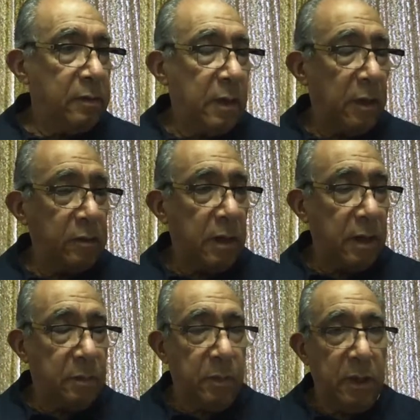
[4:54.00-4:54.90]
sounds
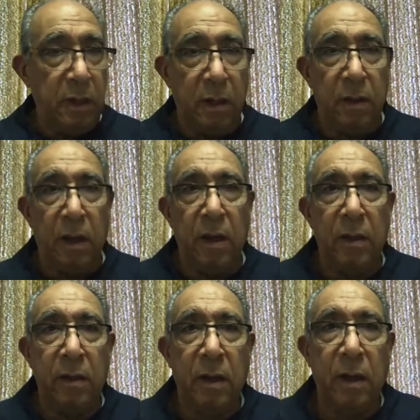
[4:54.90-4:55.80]
like me.
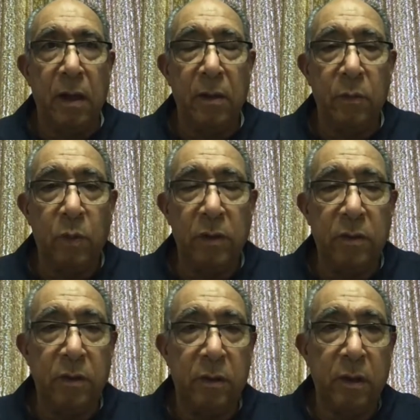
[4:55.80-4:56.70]
I went to
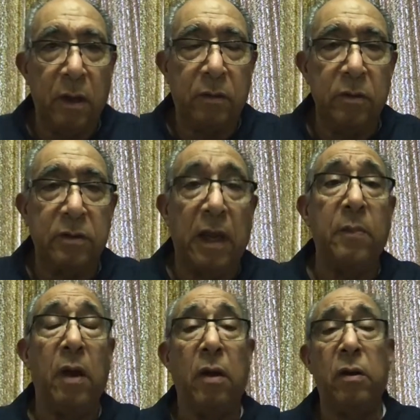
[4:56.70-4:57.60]
the doctors. I'm
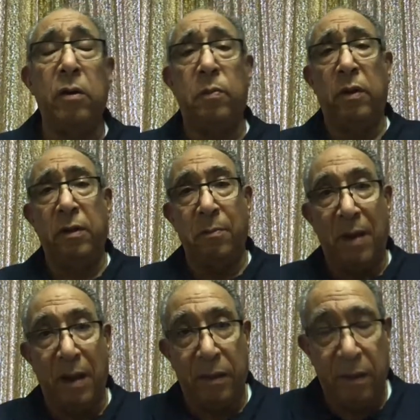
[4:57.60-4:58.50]
horrible in
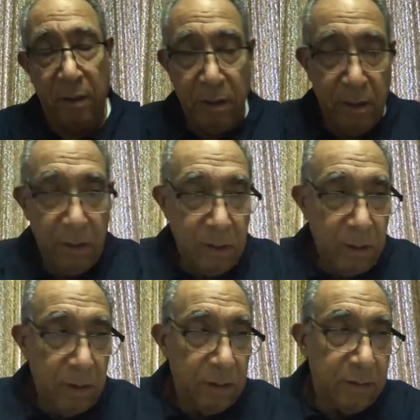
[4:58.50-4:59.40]
math.
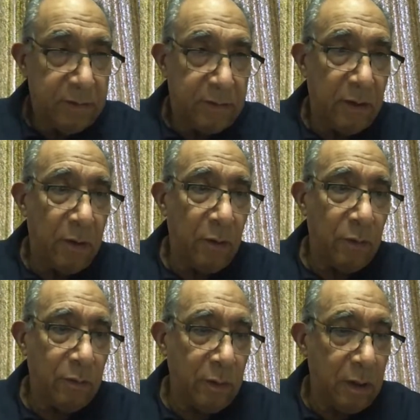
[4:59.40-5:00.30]

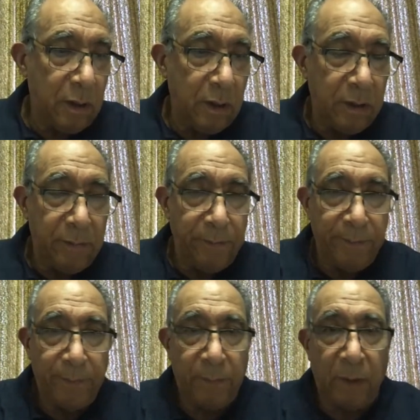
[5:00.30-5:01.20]
So
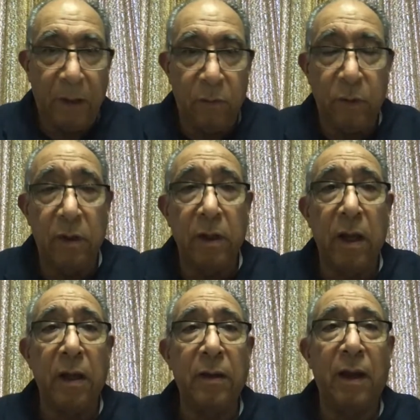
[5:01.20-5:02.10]
Really,
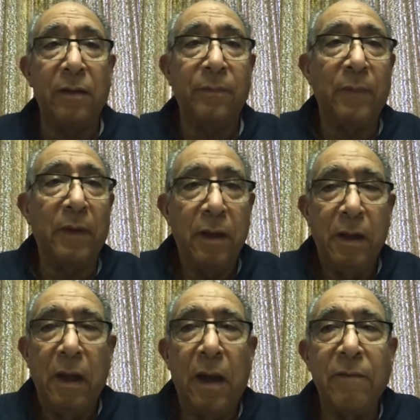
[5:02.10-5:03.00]

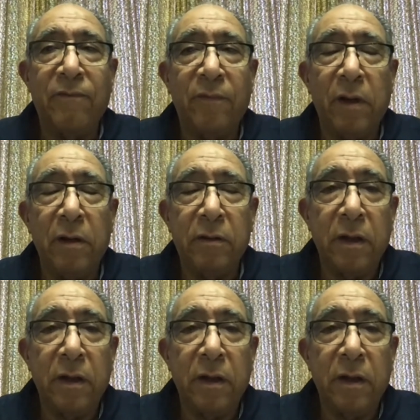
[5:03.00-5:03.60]
I flunked